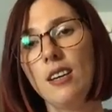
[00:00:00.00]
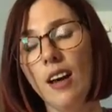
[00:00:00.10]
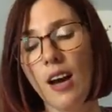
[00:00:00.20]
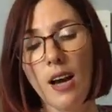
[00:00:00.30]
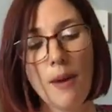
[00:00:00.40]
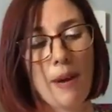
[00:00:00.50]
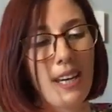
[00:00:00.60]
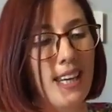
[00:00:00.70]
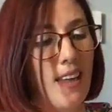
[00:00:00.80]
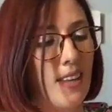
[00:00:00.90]
And
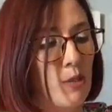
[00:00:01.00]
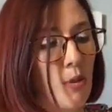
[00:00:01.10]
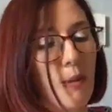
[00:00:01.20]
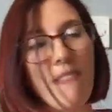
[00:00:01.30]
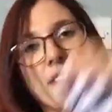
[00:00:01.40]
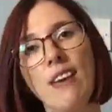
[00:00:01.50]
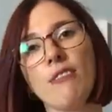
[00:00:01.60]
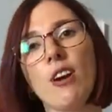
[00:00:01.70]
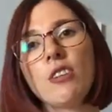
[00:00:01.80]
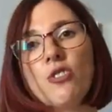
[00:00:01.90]
again, that's one of my
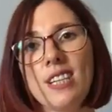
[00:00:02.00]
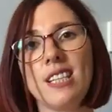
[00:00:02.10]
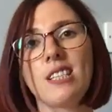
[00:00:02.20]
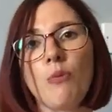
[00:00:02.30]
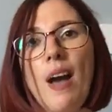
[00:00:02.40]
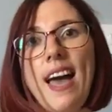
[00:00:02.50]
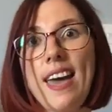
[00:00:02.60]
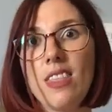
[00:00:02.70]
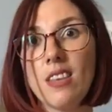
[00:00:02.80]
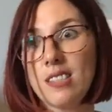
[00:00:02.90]
favourite dresses to wear
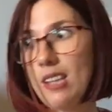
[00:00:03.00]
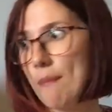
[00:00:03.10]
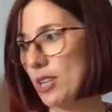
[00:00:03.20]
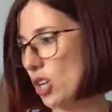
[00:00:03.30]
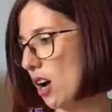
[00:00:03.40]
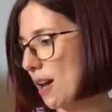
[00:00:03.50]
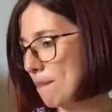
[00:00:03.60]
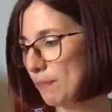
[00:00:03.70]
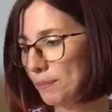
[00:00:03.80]
in the summertime.